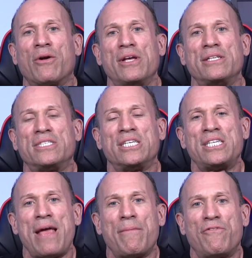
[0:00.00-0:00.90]
It's the
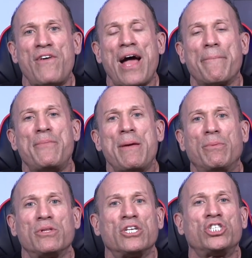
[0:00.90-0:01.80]
same effect.
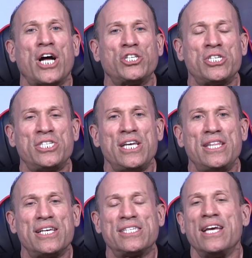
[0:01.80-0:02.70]
People, the judges see
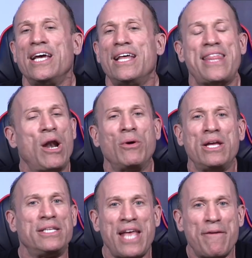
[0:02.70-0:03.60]
this. They don't
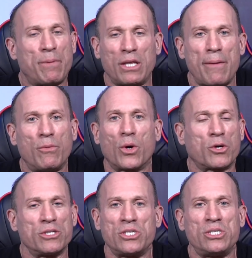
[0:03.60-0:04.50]
need Dave Palumbo or
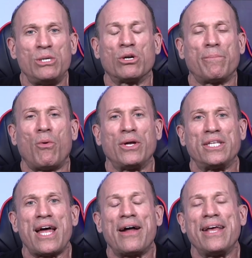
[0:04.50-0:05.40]
Chris Aceto to point
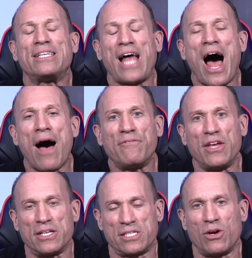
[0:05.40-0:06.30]
it out. It's
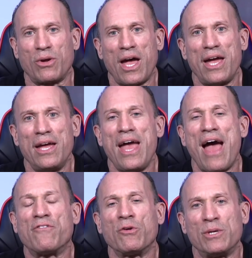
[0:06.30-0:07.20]
obvious, okay?
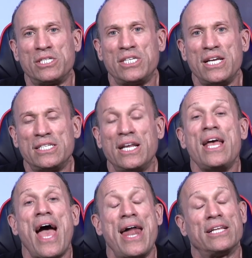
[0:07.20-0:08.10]
Everyone sees it,
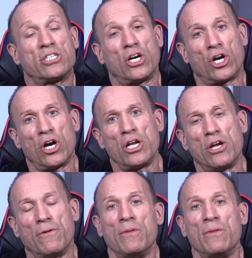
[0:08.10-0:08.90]
and it's going to hurt you.